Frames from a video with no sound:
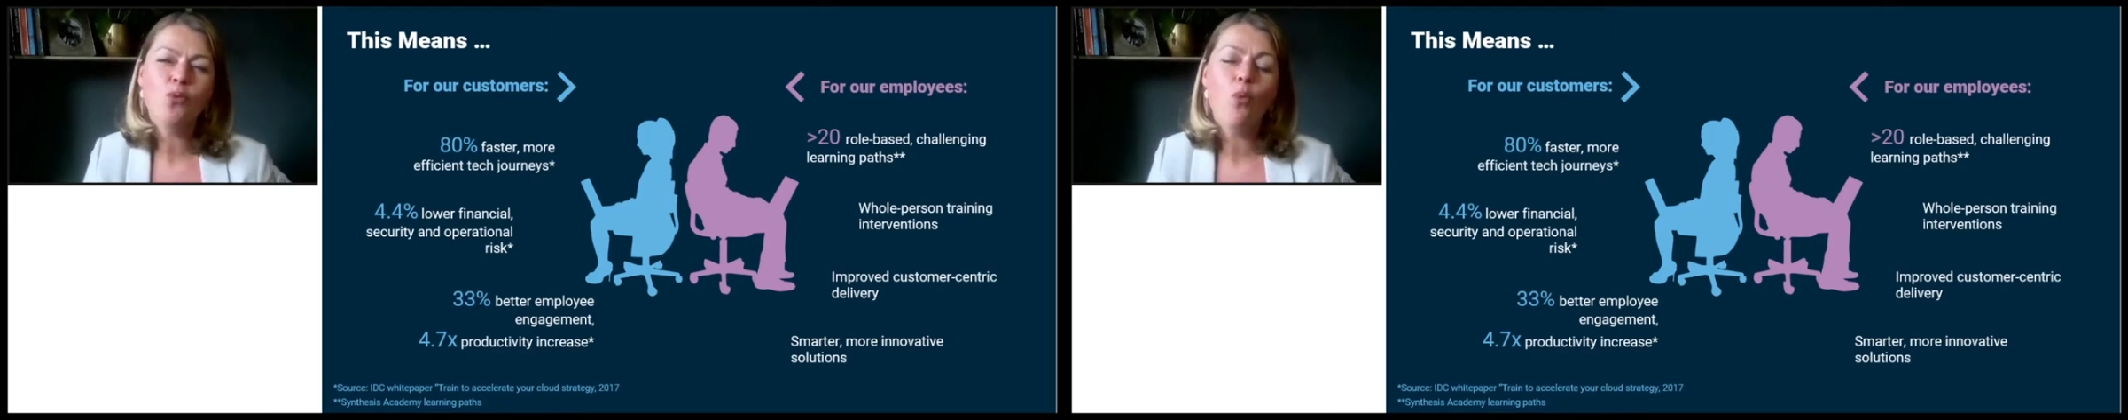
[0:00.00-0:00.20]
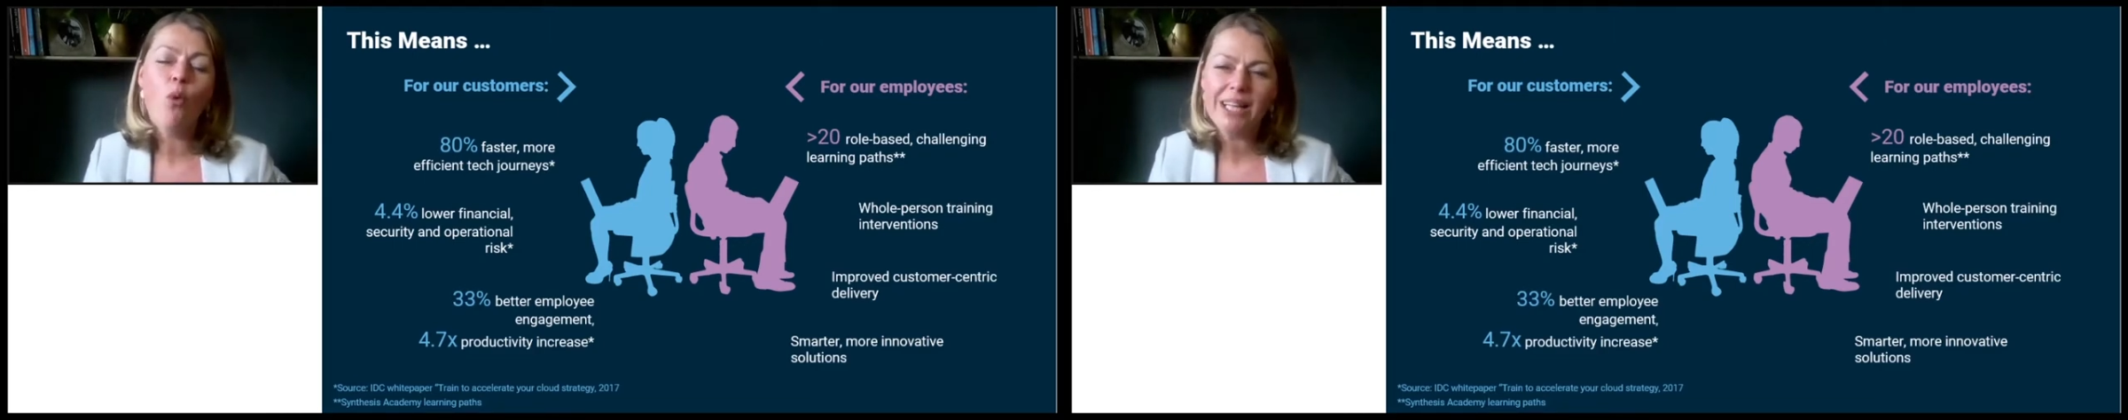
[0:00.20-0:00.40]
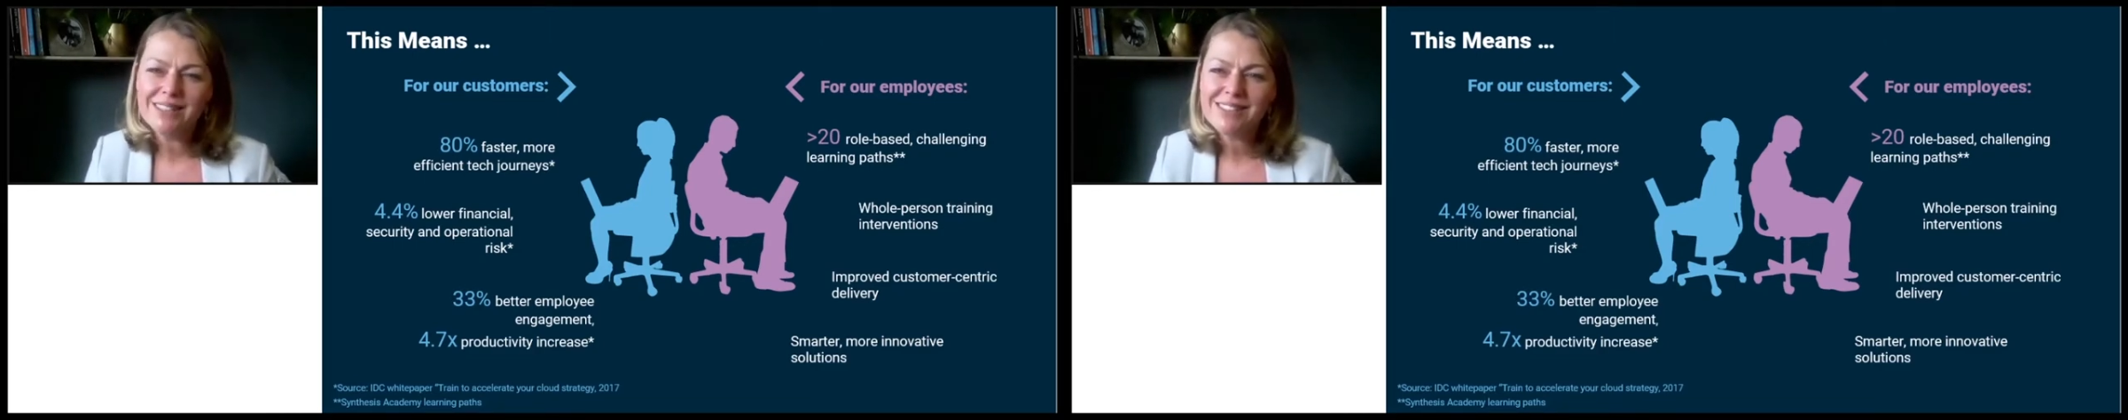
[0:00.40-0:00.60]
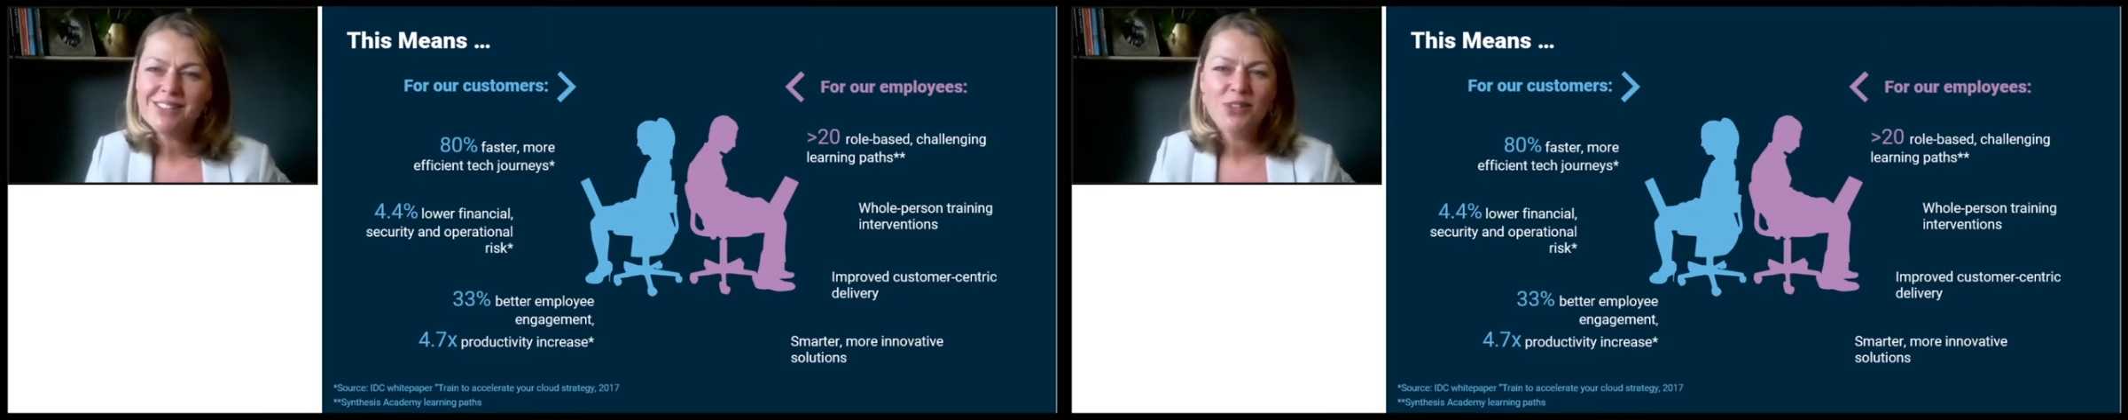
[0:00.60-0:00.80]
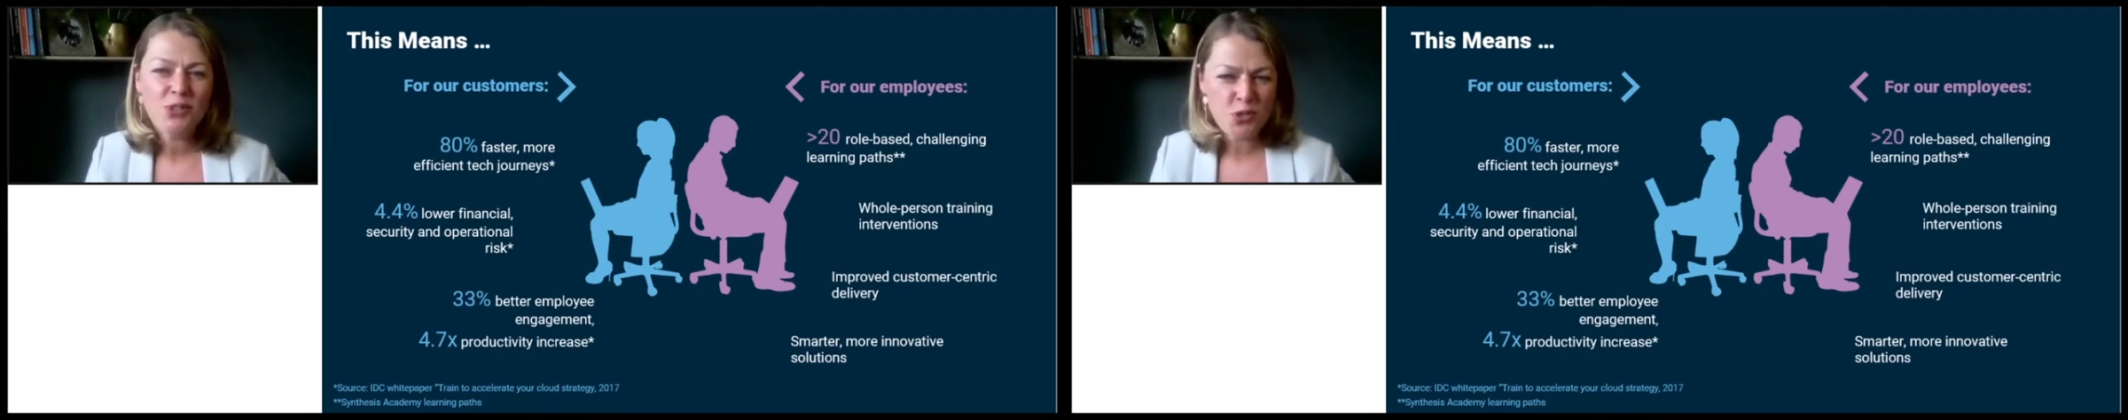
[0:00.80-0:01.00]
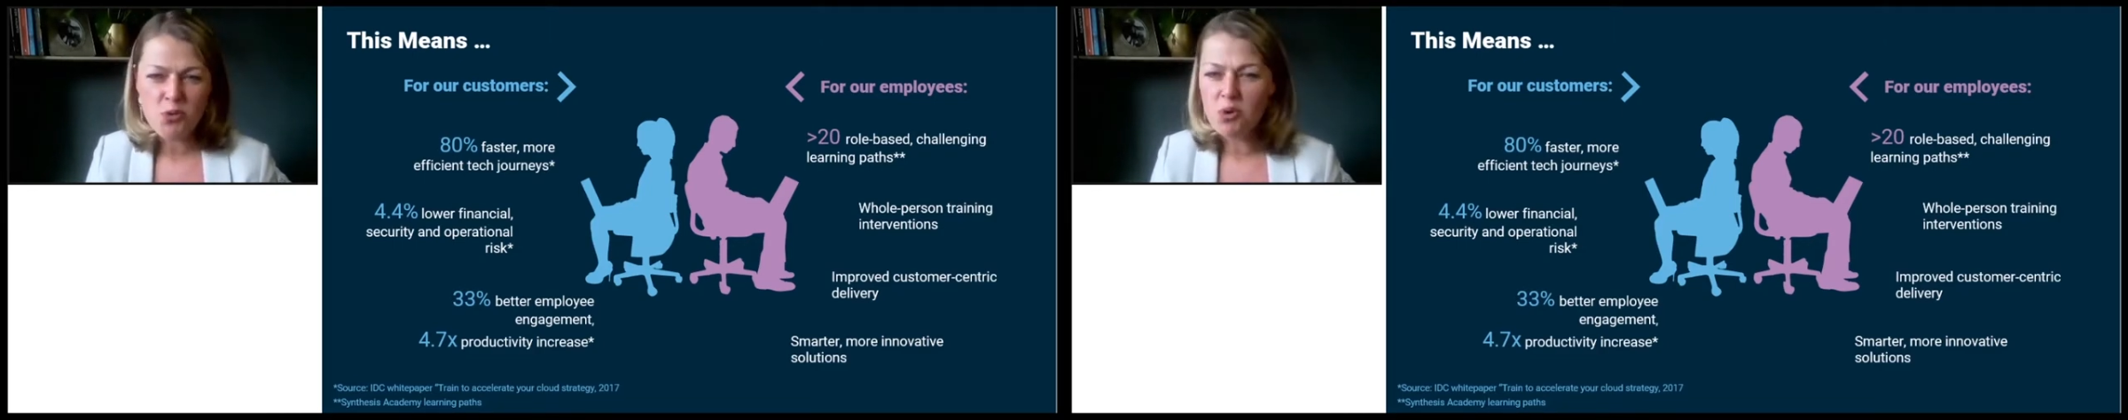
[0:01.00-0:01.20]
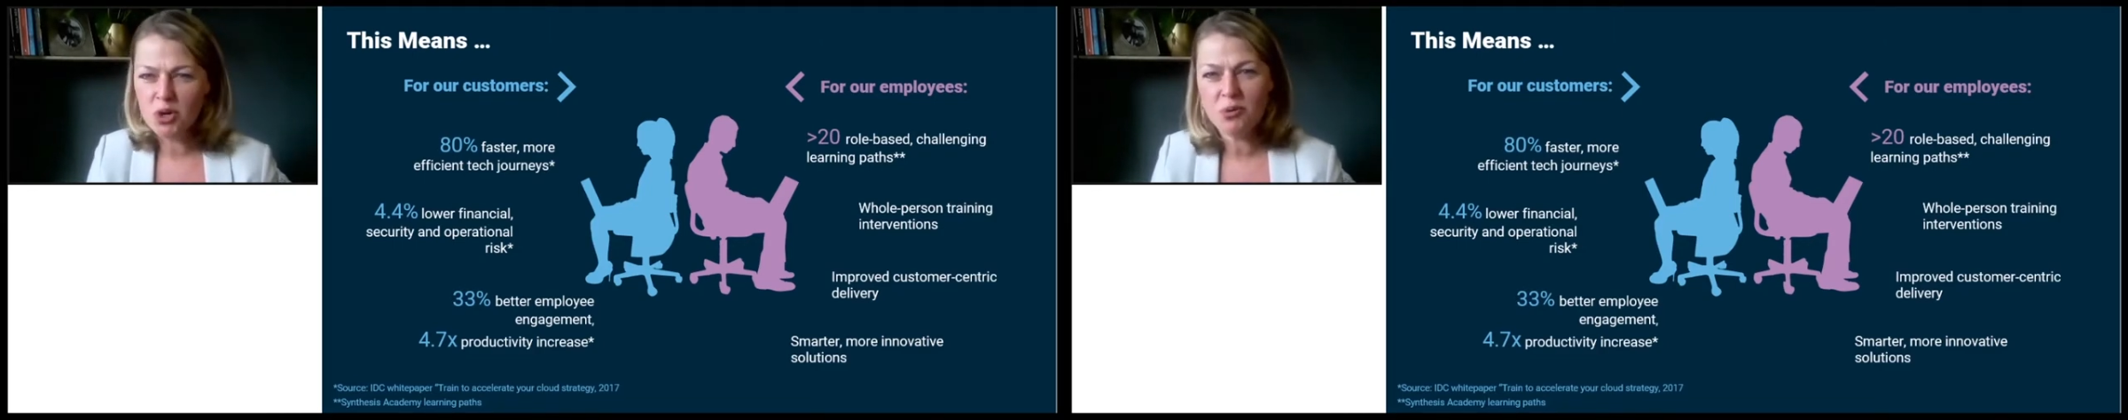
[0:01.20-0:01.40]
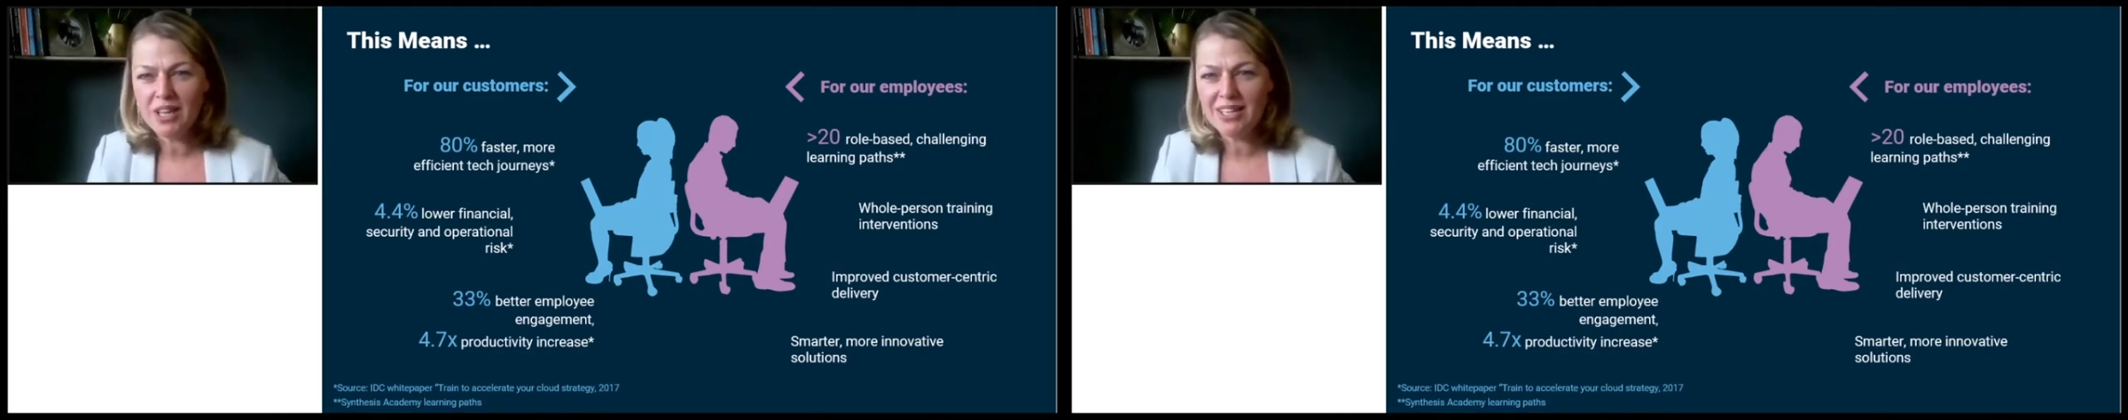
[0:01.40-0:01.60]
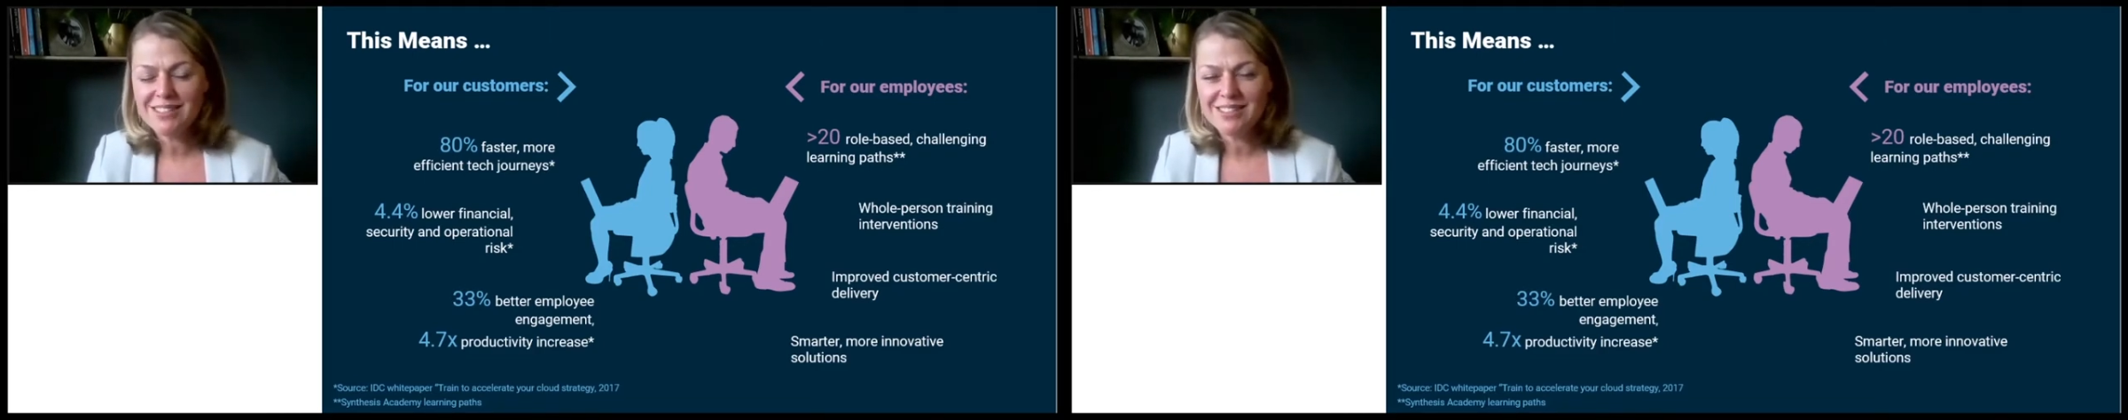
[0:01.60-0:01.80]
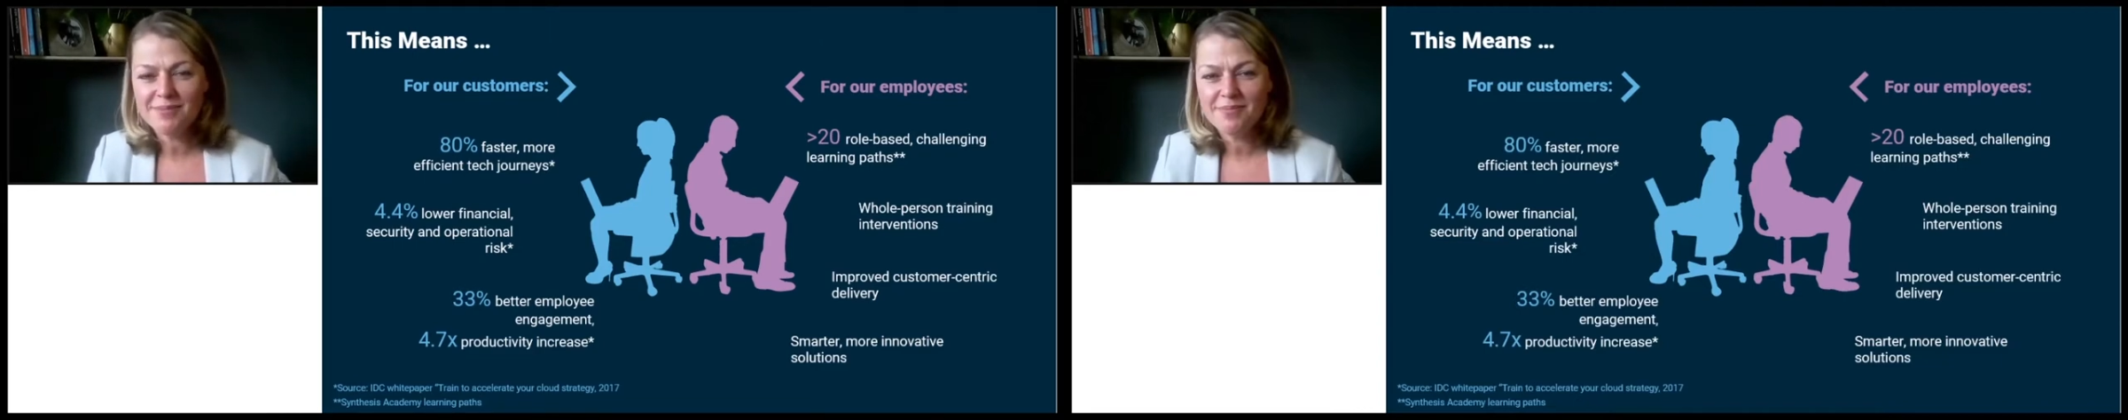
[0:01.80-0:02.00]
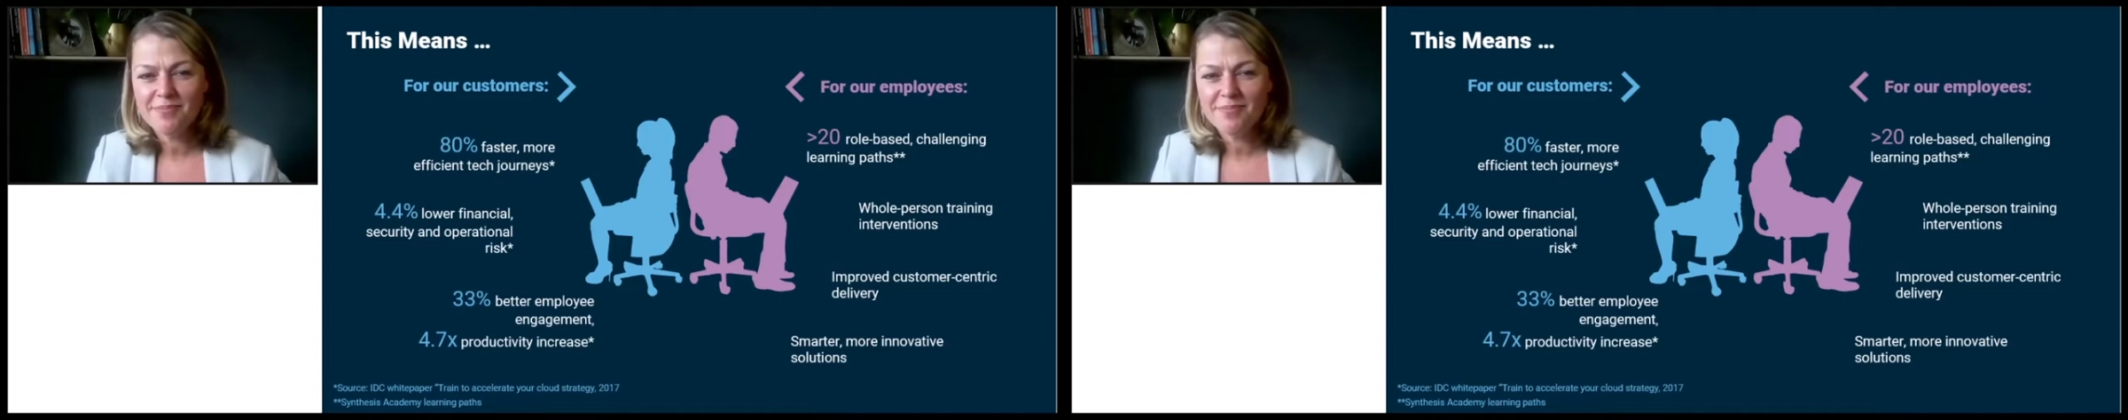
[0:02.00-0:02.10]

want to work with us.